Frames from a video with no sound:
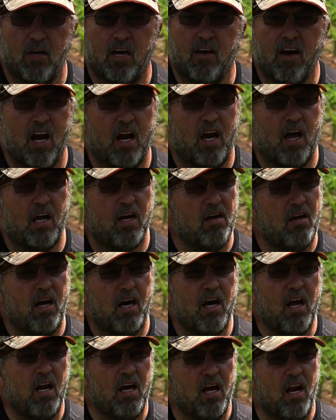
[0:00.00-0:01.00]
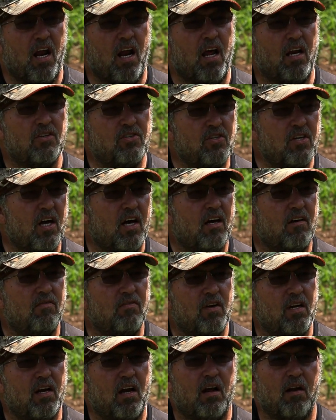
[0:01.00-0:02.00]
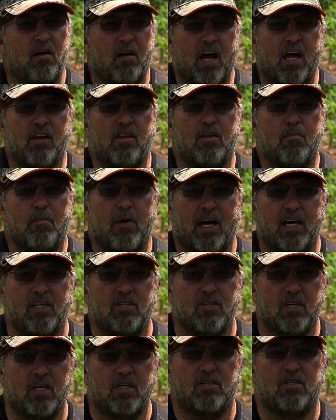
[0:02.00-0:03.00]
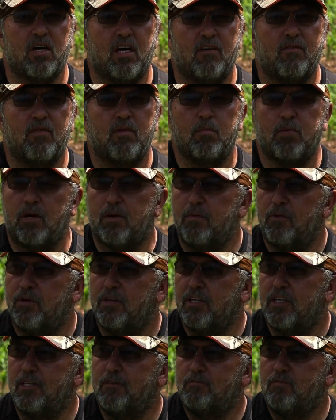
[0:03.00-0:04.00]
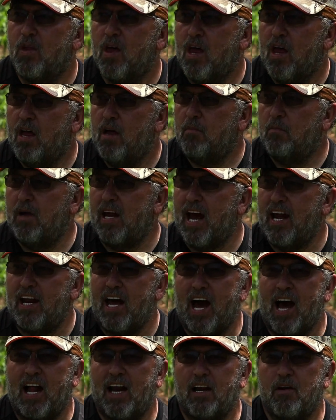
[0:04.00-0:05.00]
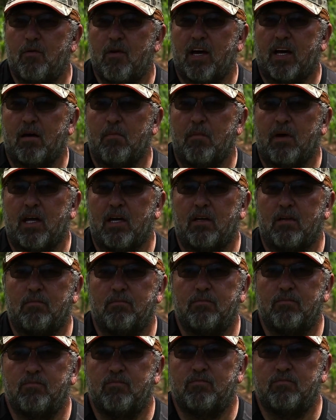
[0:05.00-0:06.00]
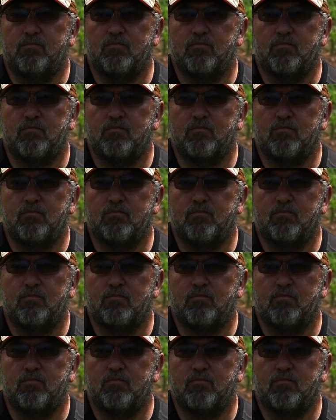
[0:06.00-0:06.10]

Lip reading: They got a lot of stuff, and a lot of the basic stuff that people need. But I'd highly recommend them.